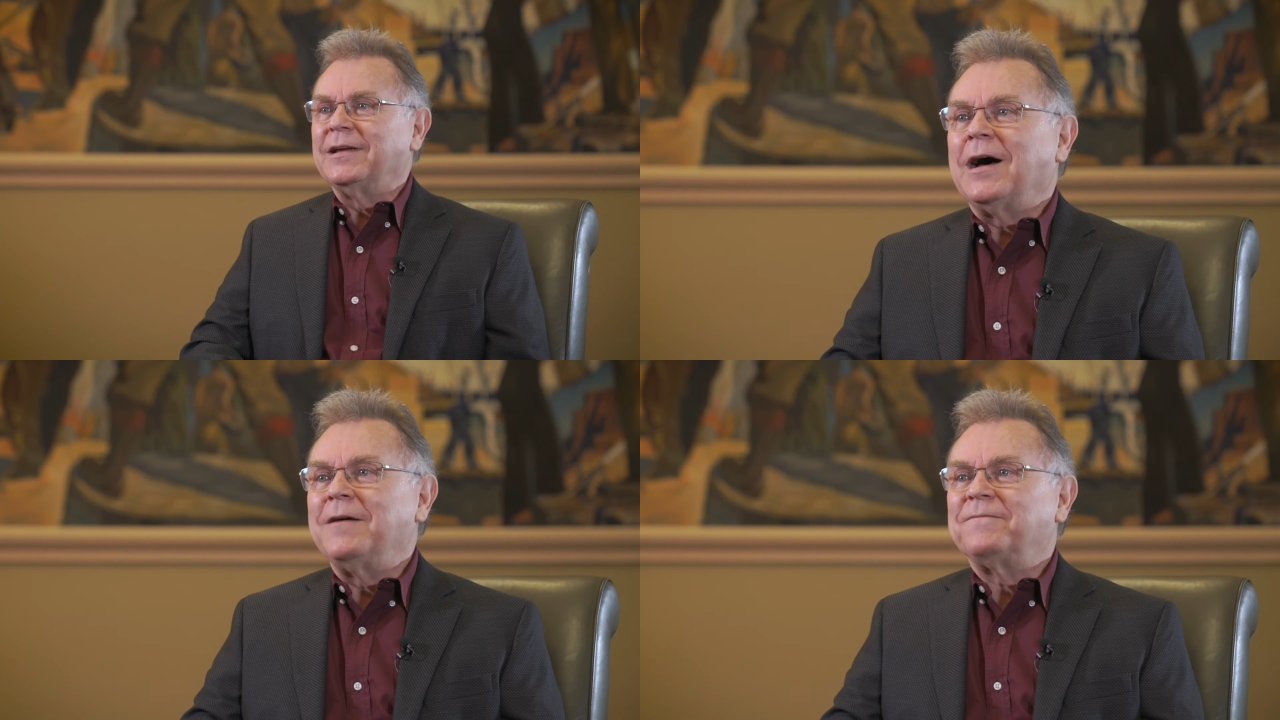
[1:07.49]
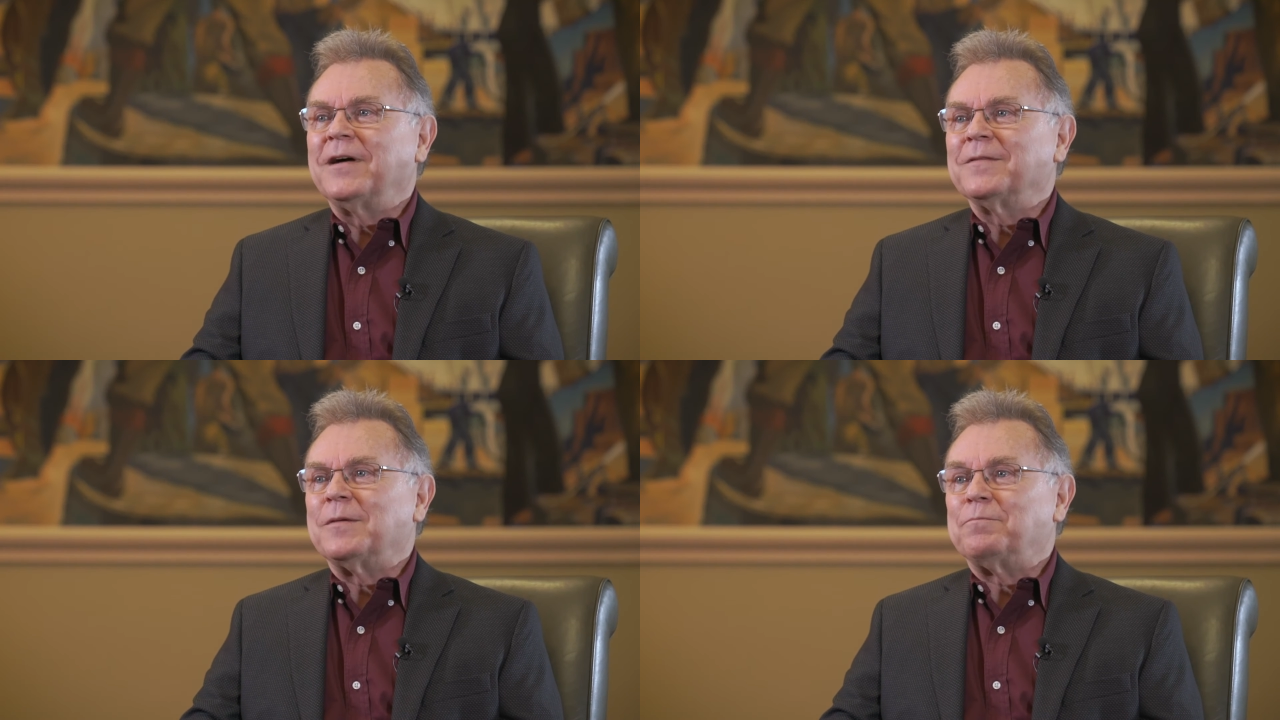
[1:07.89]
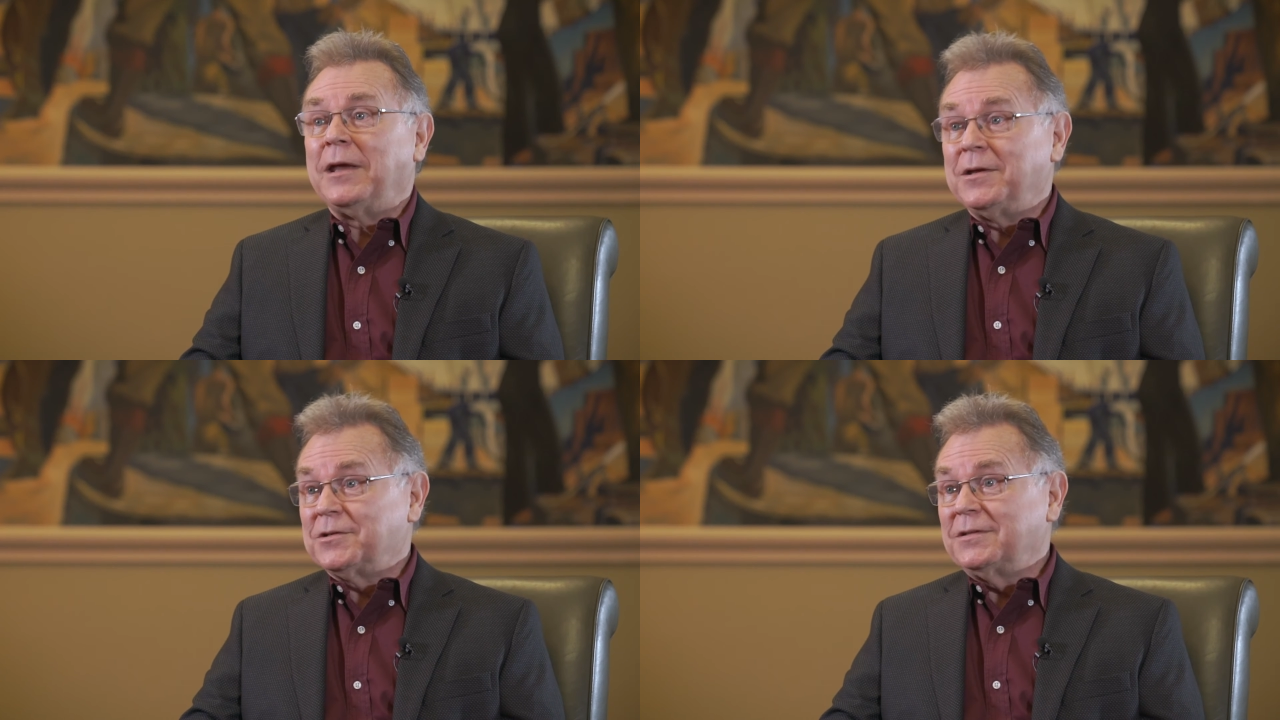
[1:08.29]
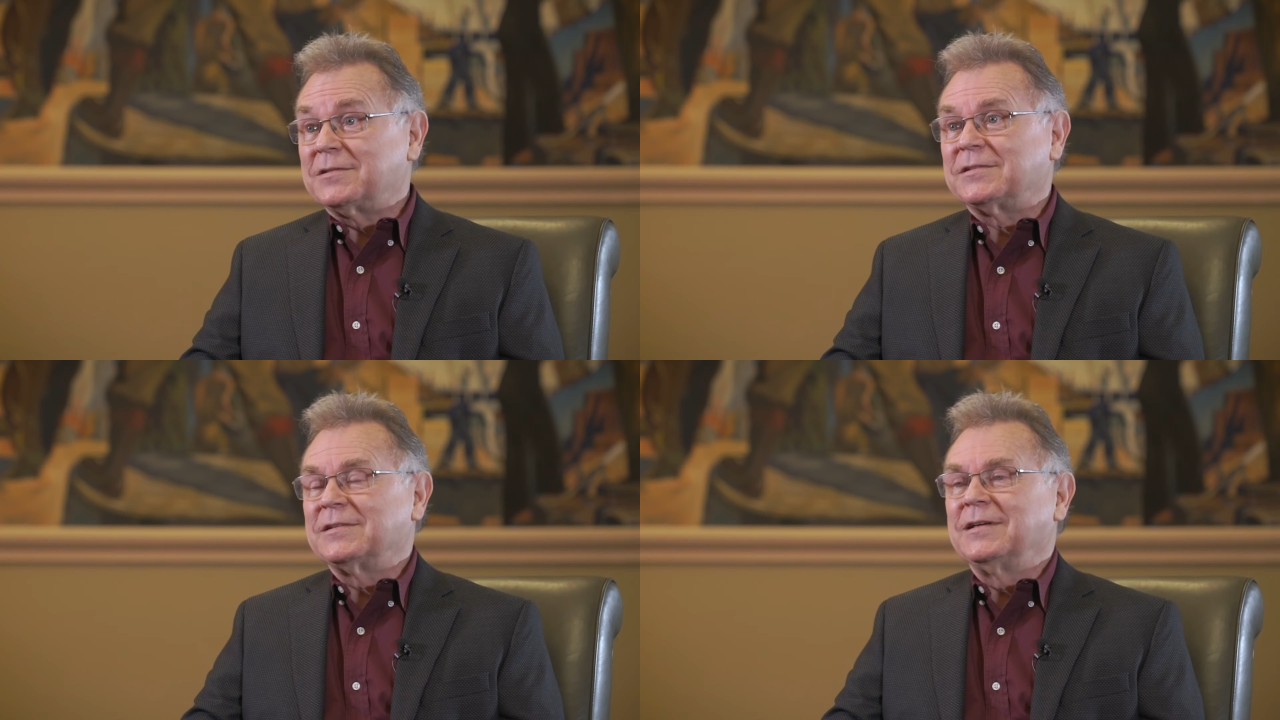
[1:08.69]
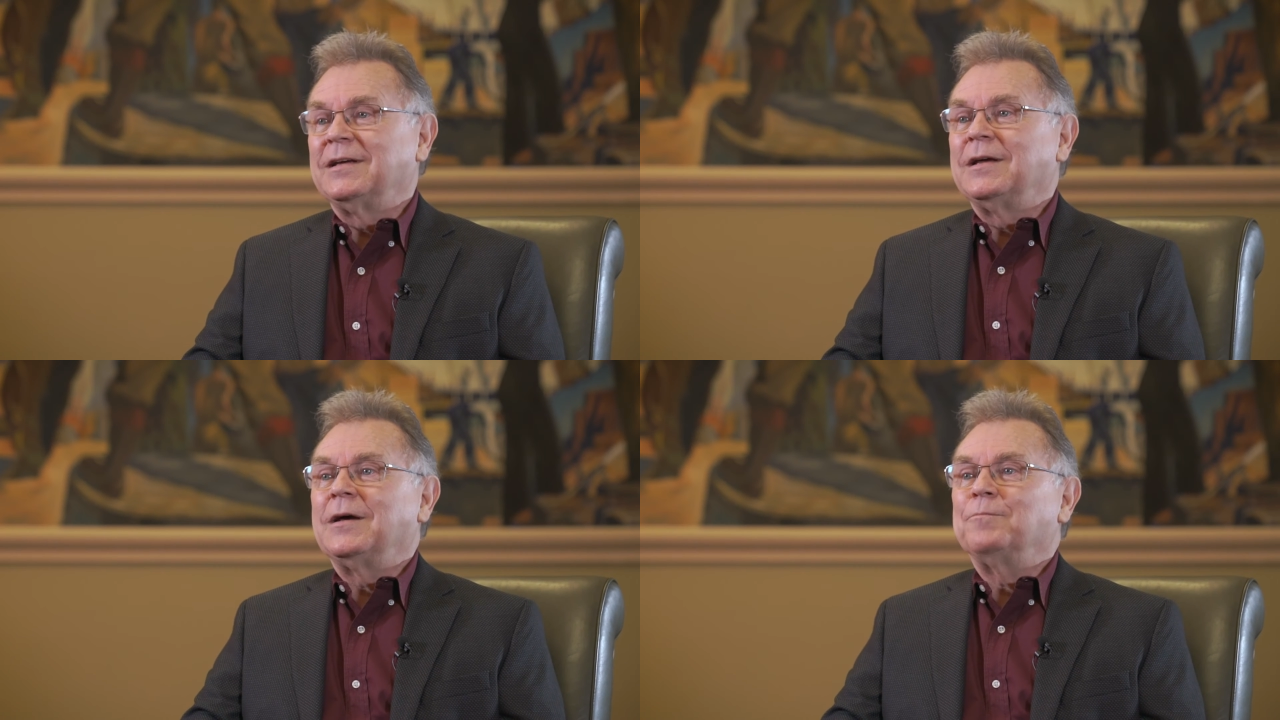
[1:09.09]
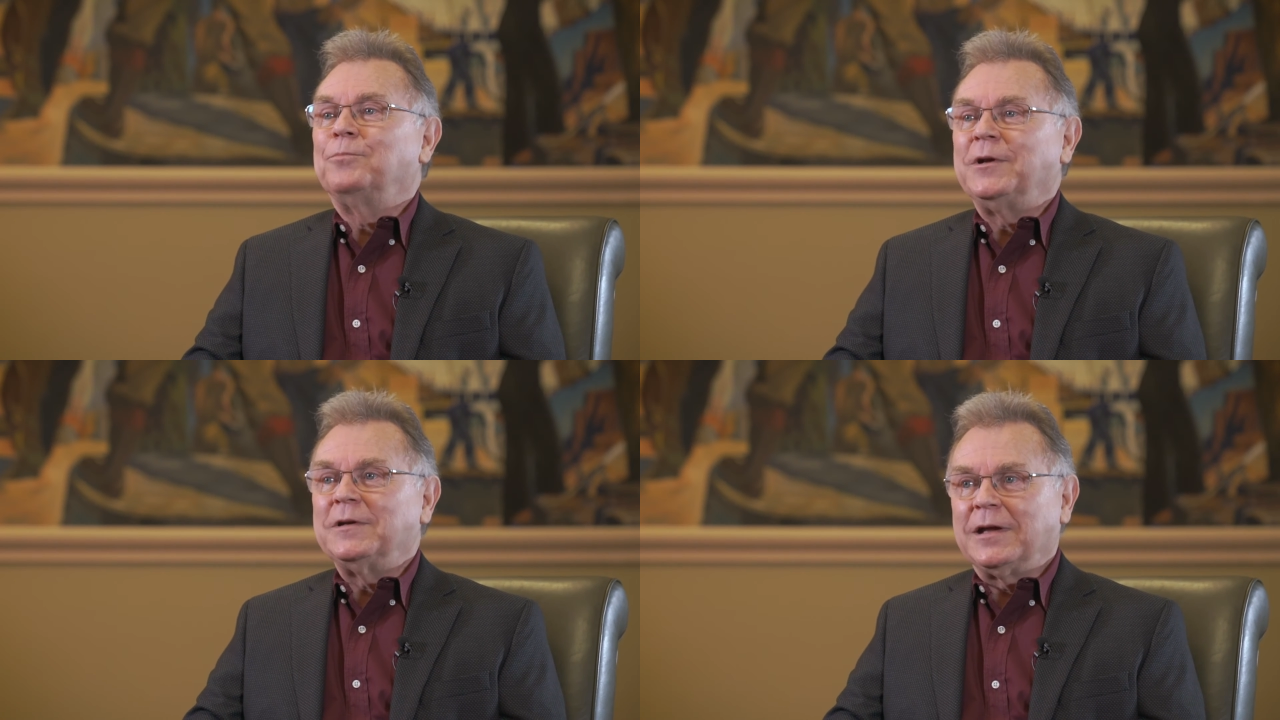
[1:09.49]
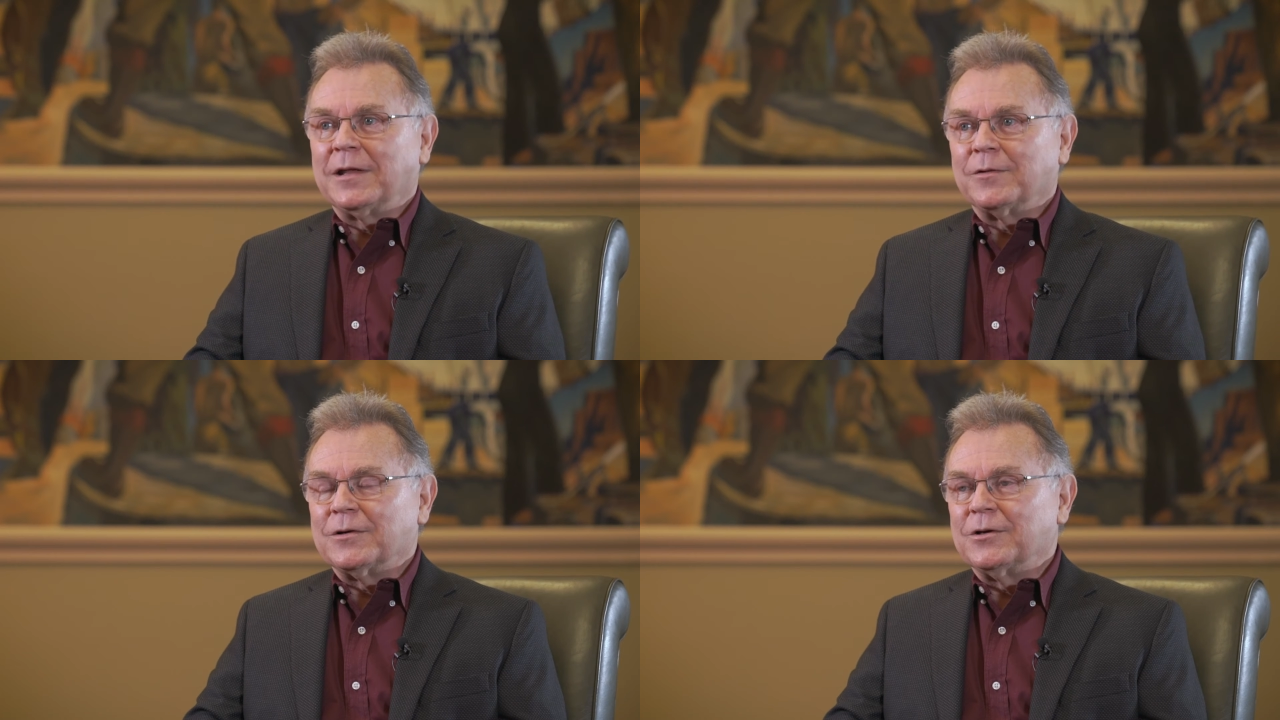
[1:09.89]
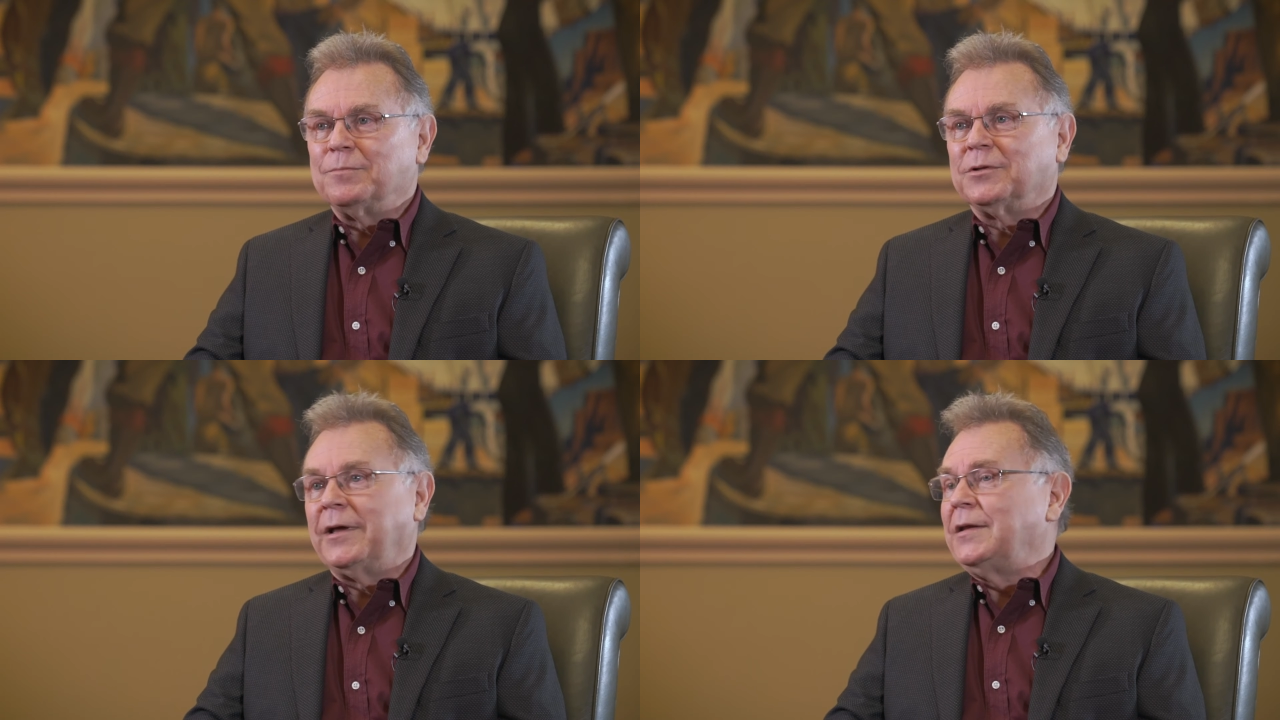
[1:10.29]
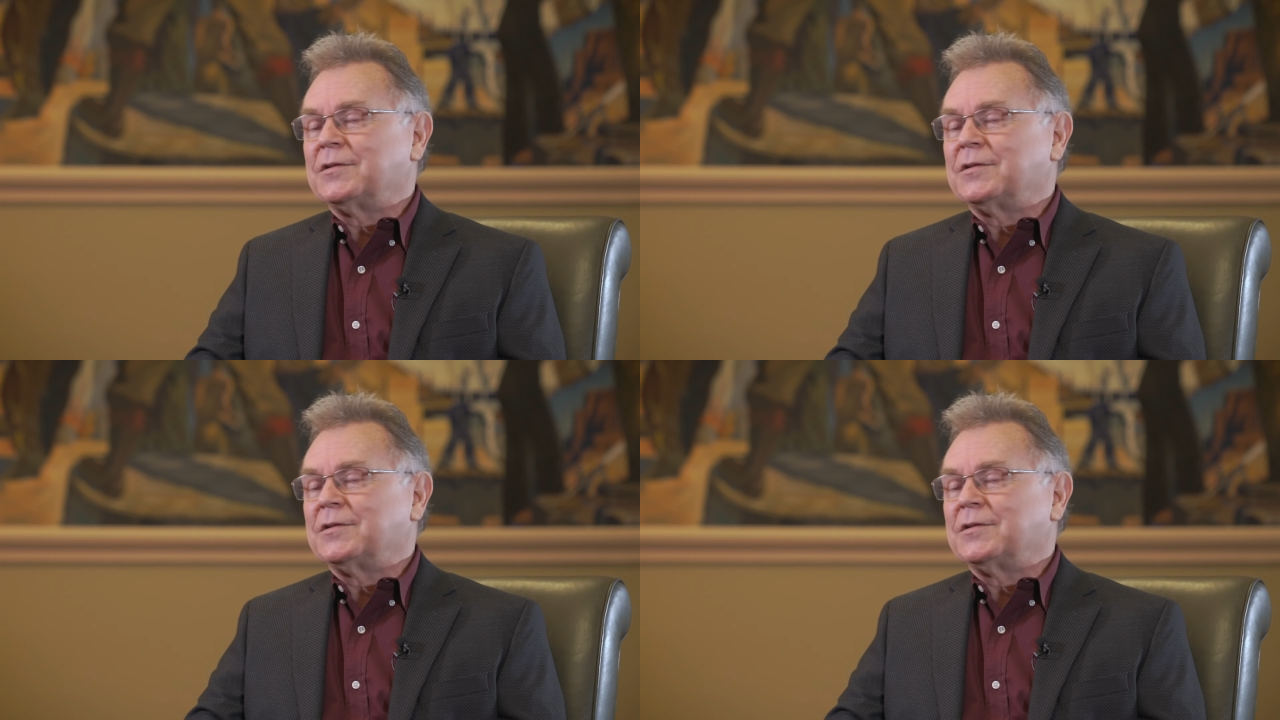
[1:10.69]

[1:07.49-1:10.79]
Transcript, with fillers: I found that patience, putting together a good plan,